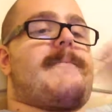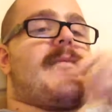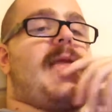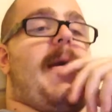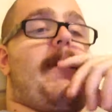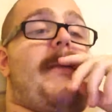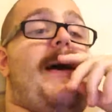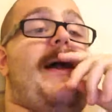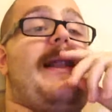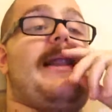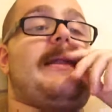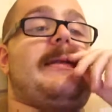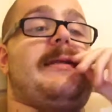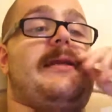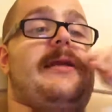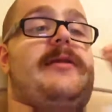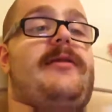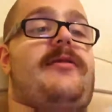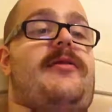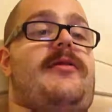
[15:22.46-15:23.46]

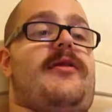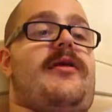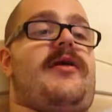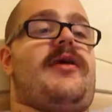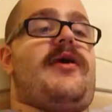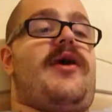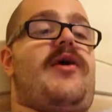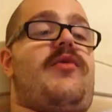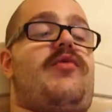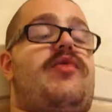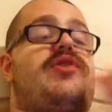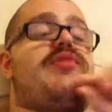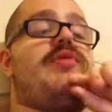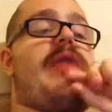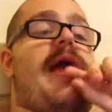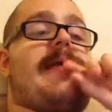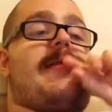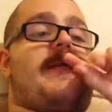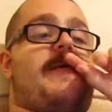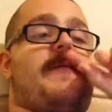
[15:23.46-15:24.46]
apologies. Would you
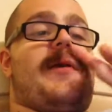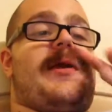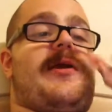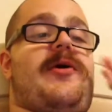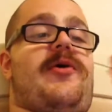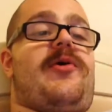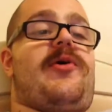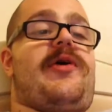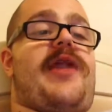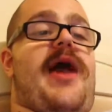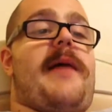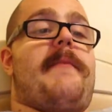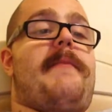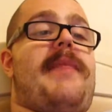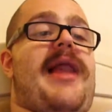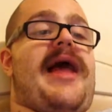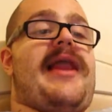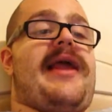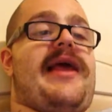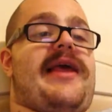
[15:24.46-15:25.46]
like to record a
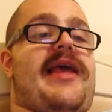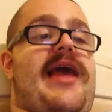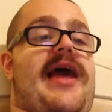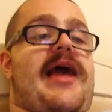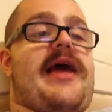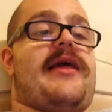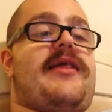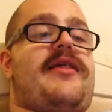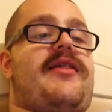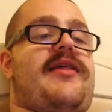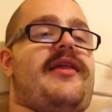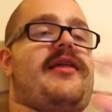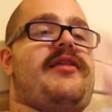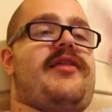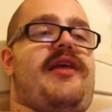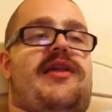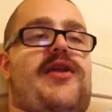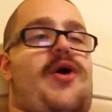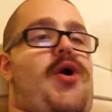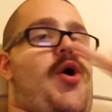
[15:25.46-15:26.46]
bladder cast? And I
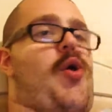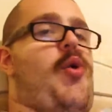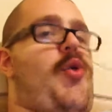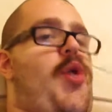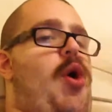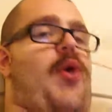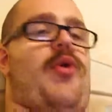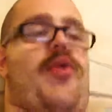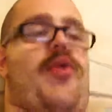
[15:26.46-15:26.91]
say, no, no,